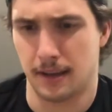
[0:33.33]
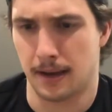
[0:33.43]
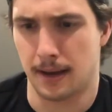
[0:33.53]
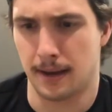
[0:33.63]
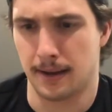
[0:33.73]

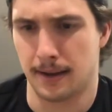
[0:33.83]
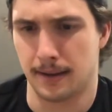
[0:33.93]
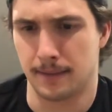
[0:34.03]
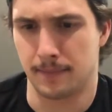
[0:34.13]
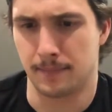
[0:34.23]

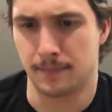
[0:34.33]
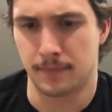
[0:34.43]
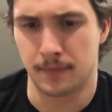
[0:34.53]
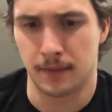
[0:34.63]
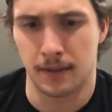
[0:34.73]

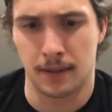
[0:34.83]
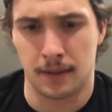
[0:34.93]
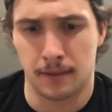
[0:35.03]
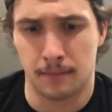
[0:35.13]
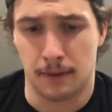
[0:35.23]

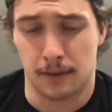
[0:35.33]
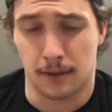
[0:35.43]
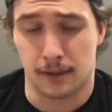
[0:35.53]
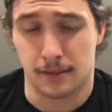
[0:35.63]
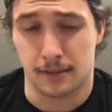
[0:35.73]
My
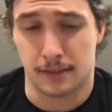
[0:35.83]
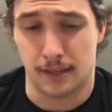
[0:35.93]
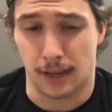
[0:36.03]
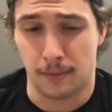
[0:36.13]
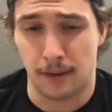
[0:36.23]
thoughts on
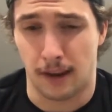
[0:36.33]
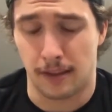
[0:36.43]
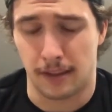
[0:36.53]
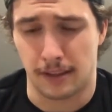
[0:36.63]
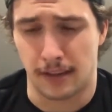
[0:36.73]
Damian: I
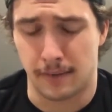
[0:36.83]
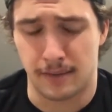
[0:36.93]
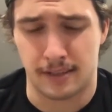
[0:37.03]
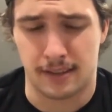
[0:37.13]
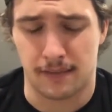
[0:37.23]
think Damian
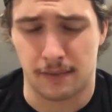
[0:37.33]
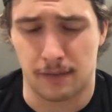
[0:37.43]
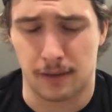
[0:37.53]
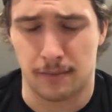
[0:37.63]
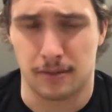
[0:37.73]
is definitely one
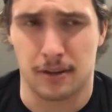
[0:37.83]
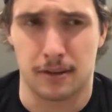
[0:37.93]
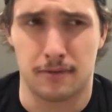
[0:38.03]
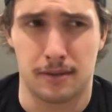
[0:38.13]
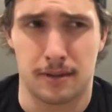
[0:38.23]
of the most
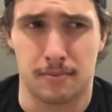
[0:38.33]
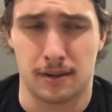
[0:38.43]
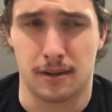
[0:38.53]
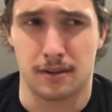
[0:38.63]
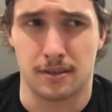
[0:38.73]
underrated
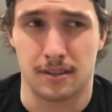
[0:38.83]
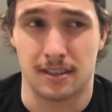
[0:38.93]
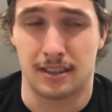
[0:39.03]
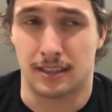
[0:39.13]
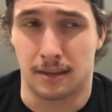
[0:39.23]
players
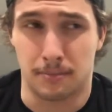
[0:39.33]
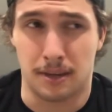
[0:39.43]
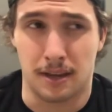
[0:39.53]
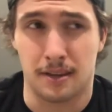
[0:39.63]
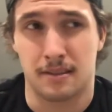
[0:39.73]
in the
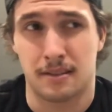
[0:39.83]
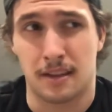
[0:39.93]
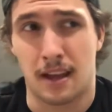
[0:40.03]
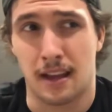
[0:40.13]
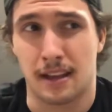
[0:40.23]
NBA,
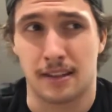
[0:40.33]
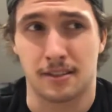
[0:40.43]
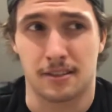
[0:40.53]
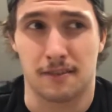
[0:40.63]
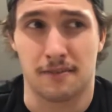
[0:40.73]
and that's
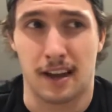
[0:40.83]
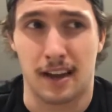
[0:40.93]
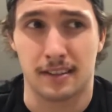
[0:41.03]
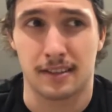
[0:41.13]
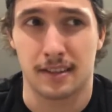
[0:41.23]
just a fact.